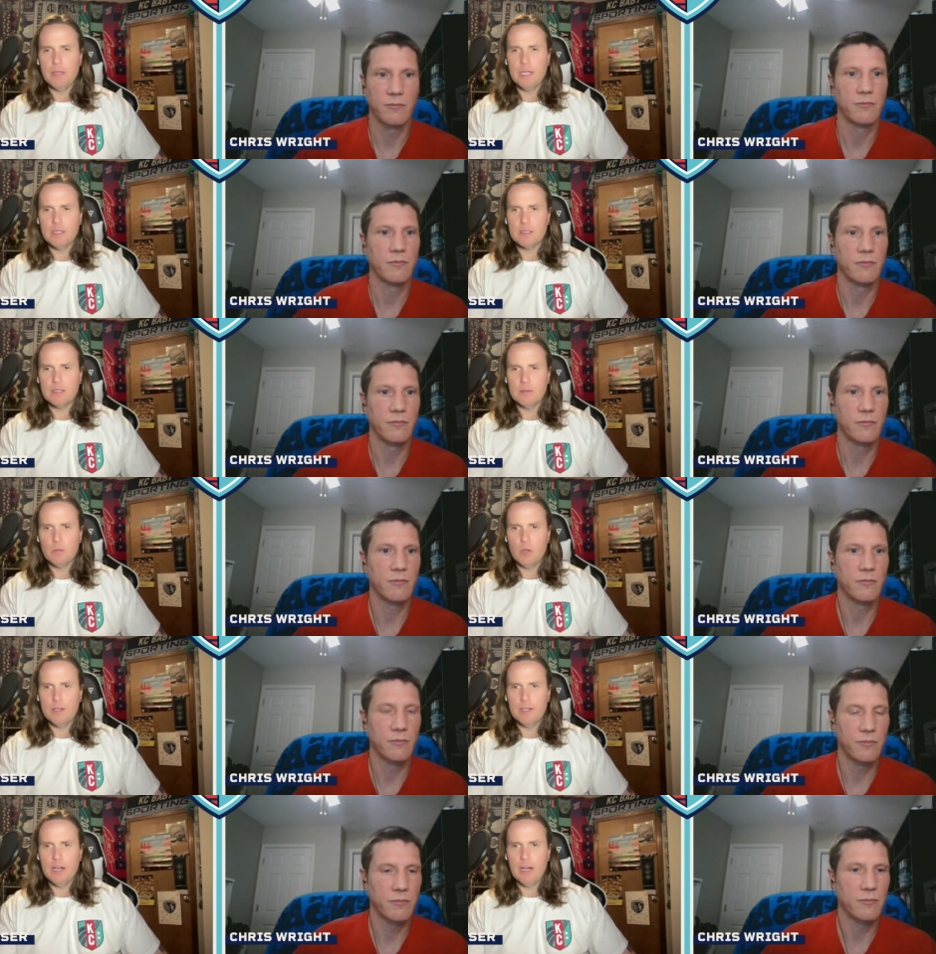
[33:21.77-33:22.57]
Speaker 1: minutes
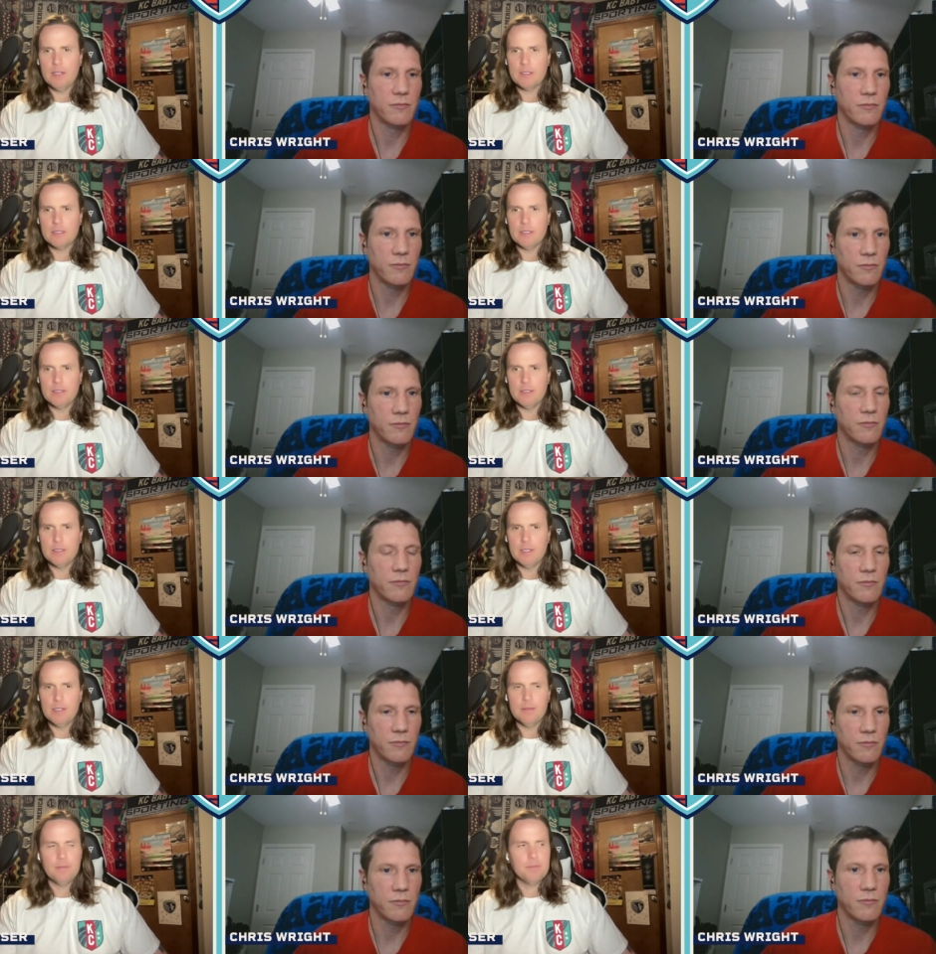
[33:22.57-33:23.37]
and whatnot, and
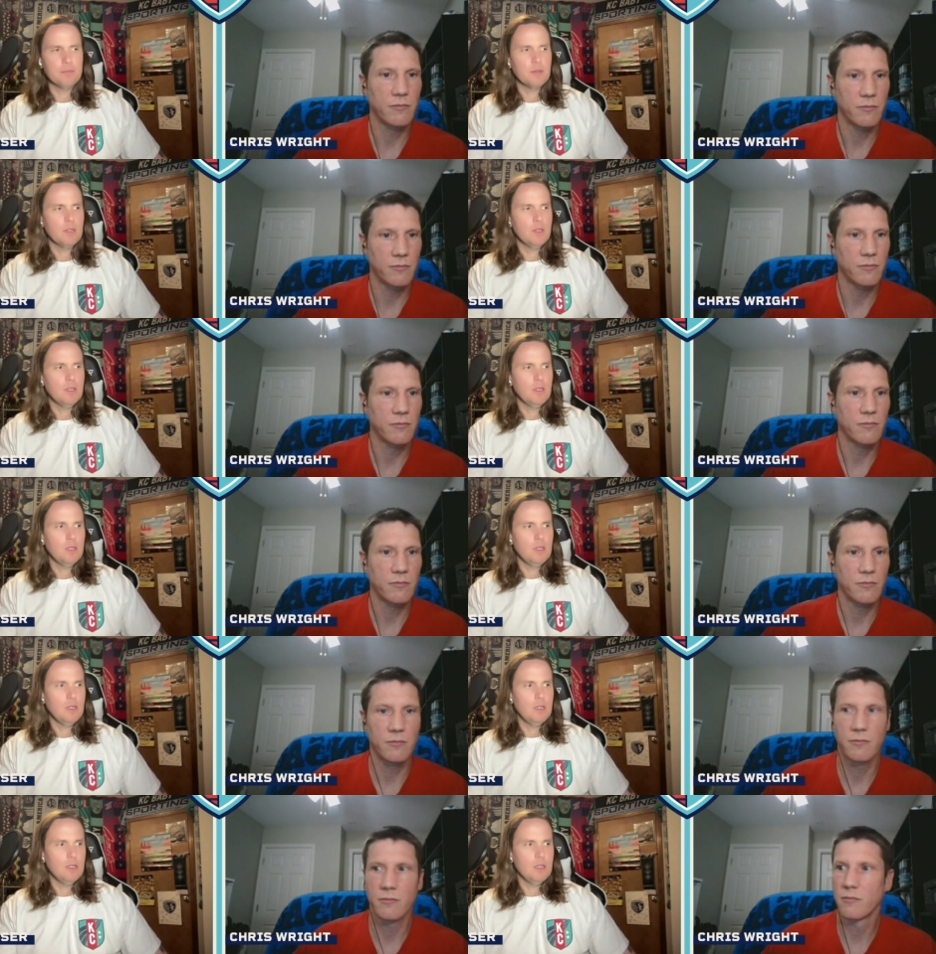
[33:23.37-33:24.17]
uh,
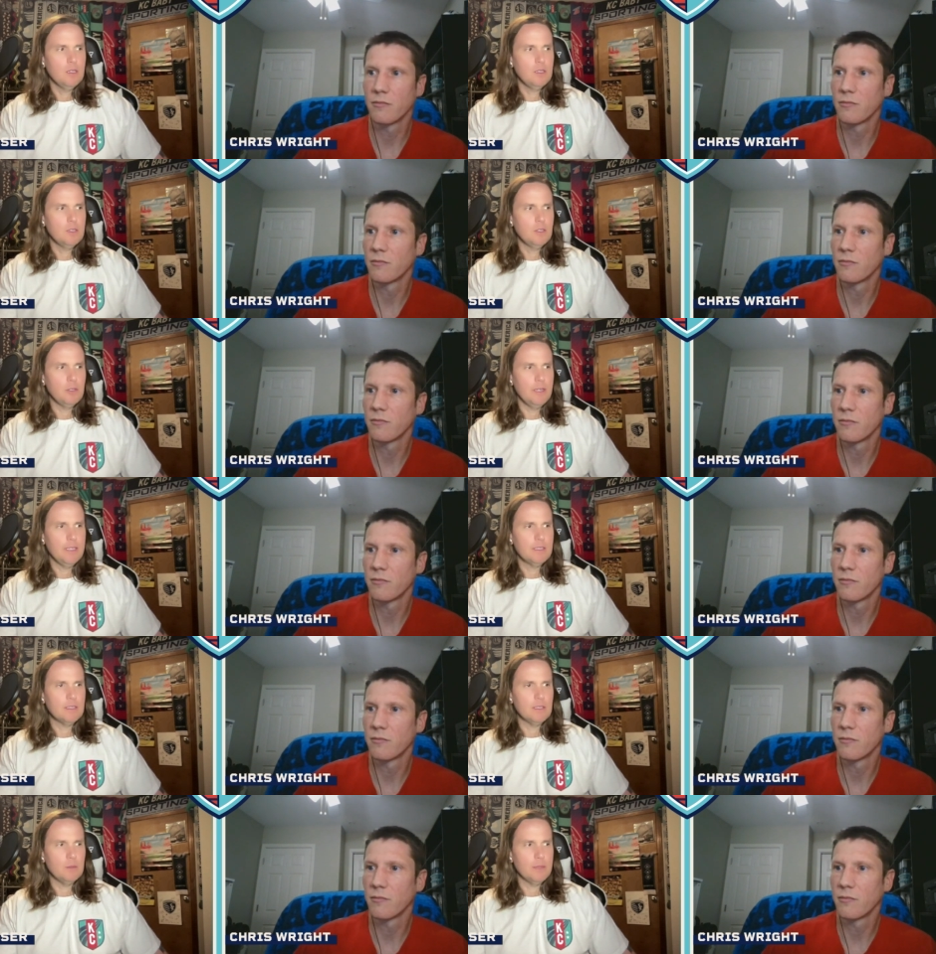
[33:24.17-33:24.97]
dude,
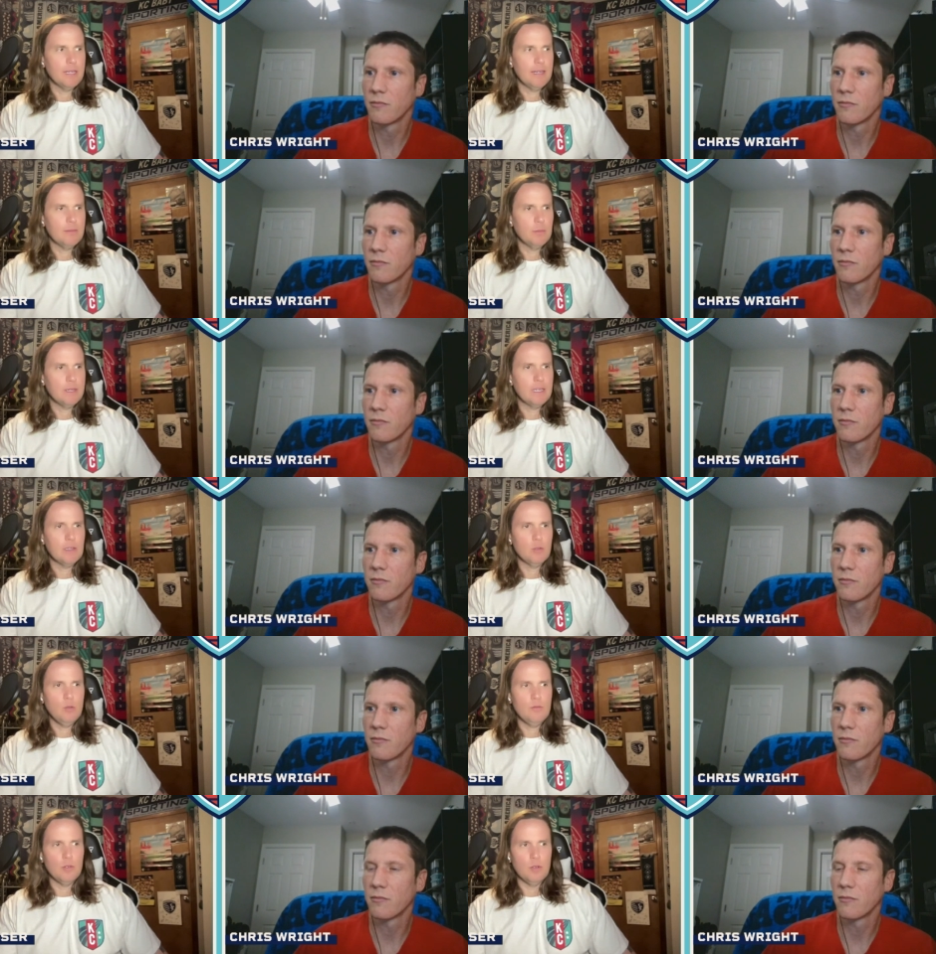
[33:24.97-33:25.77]
it's a, we got we
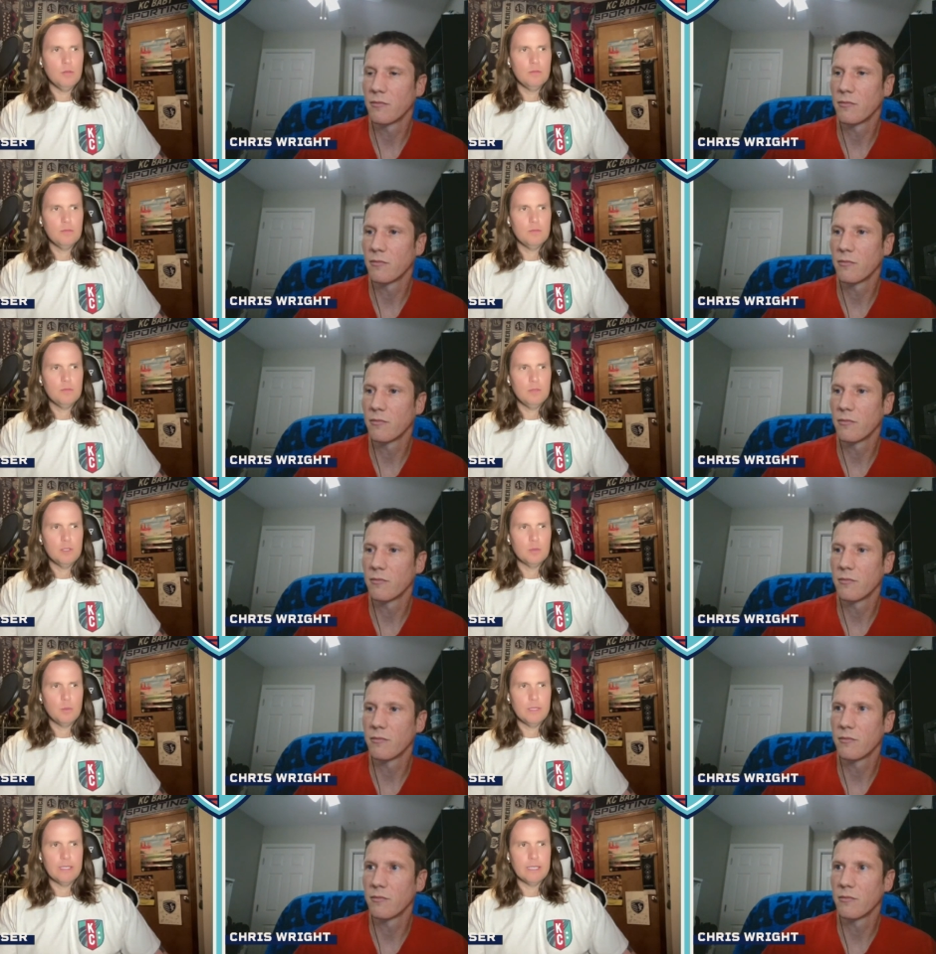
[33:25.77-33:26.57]
got Louisville
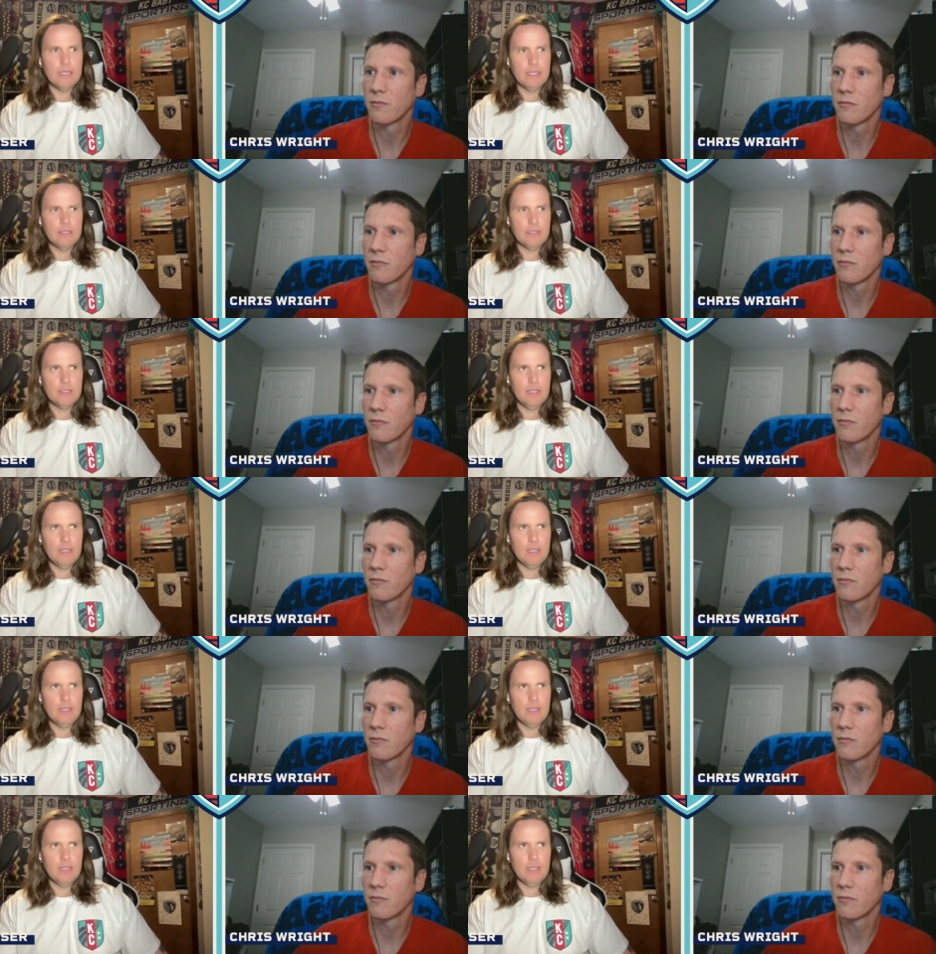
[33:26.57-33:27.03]
this weekend.